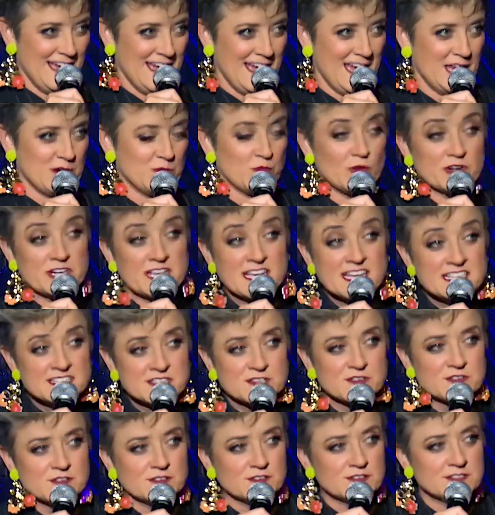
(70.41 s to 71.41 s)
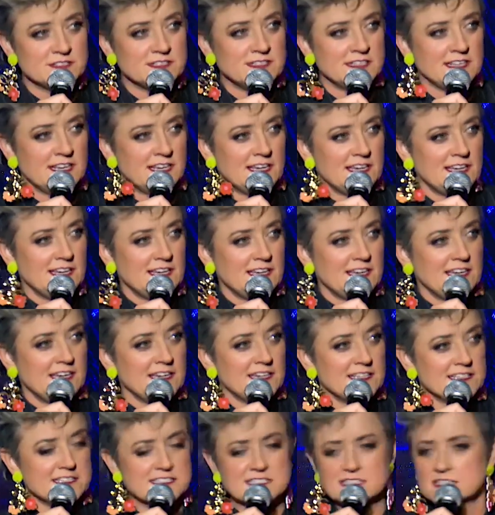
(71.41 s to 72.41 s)
And what he's heard
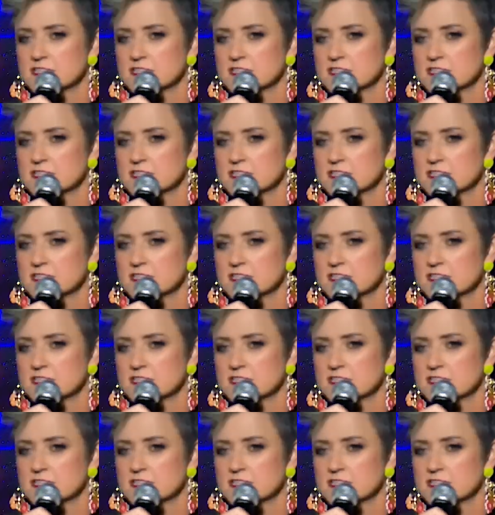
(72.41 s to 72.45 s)
is